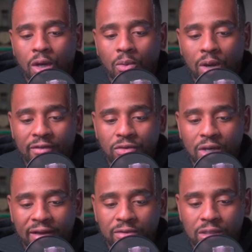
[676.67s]
whenever you
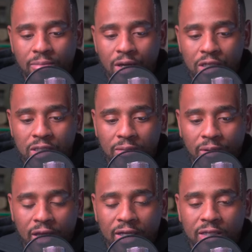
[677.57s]
have these emergency
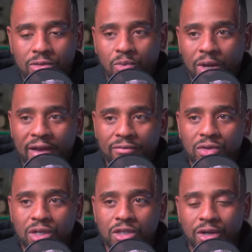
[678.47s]
blankets, whenever
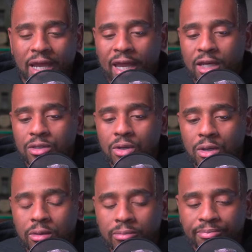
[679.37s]
you get your hands
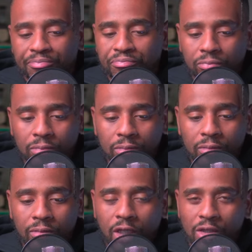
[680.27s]
on them,
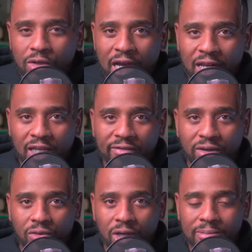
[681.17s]
you kind of give it
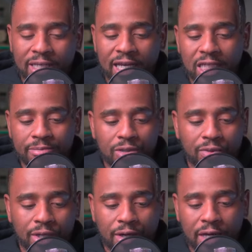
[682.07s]
a rub test
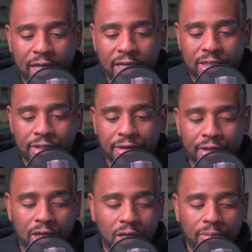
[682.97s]
between your index and your
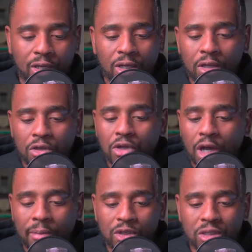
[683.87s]
thumb, you can
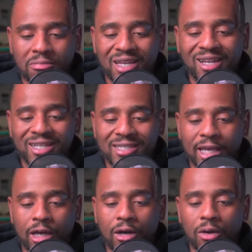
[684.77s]
almost immediately
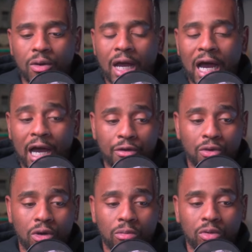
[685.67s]
tell how
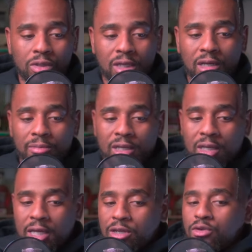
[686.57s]
durable it's going to be.
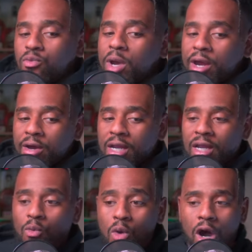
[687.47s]
Can you wear it
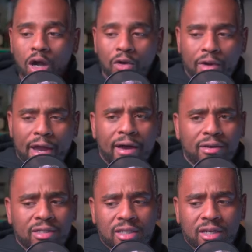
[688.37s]
and walk
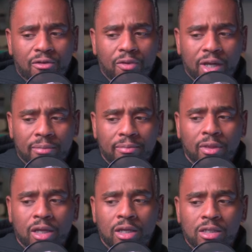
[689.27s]
around? Is it going to rip?
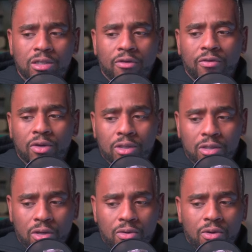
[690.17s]
so forth and
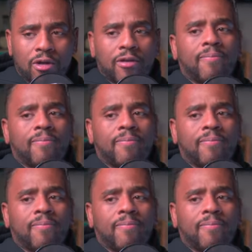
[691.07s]
so on.